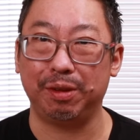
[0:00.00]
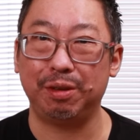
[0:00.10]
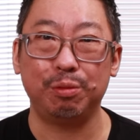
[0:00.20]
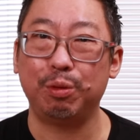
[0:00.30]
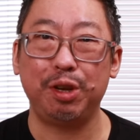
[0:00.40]

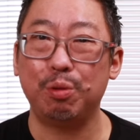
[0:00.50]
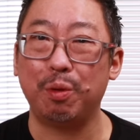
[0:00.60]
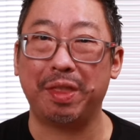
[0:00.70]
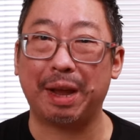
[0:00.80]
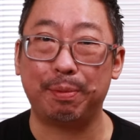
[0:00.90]
You
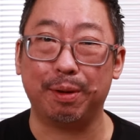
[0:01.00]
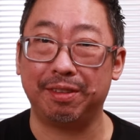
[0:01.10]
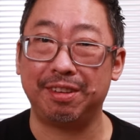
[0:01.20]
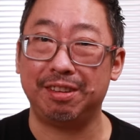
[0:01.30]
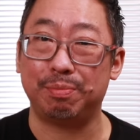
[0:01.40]
wouldn't put a
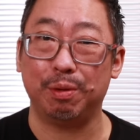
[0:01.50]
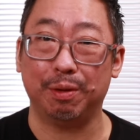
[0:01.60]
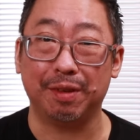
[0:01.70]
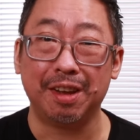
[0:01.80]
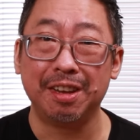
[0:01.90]
teaspoon of